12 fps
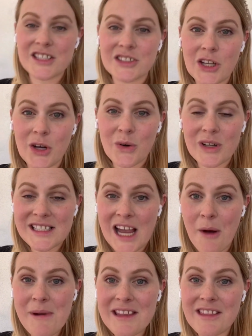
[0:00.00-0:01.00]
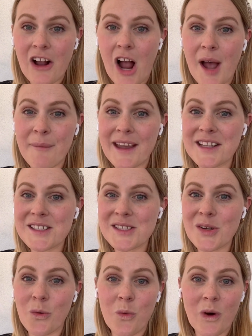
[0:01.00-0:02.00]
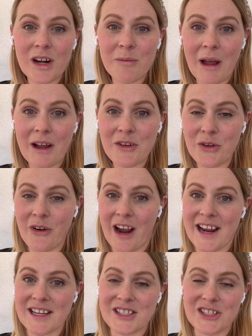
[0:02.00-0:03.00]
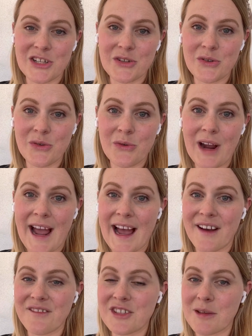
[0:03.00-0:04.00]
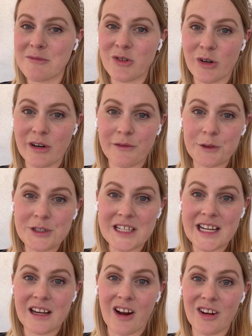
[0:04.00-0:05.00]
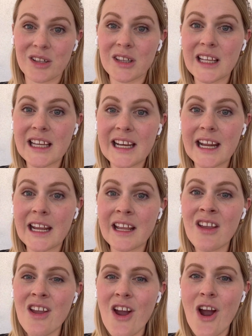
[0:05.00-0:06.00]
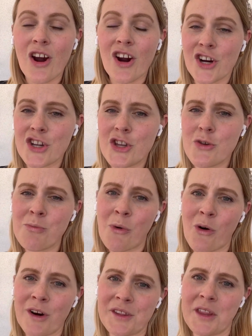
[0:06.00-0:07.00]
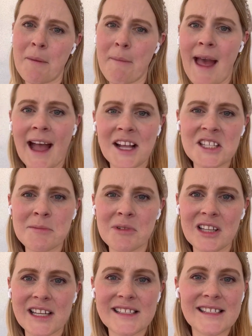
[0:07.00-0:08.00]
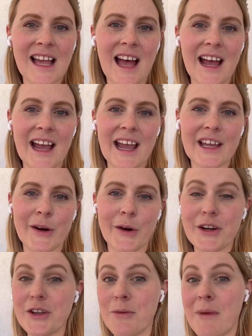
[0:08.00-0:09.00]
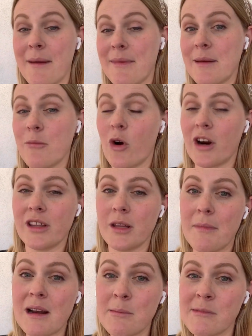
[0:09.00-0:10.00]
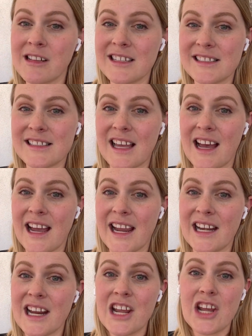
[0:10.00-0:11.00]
So tell me in the comments, what about you guys? Do you have some sort of routine on cleaning? Are you more on the maximalist side, or are you maybe more on the minimalist side?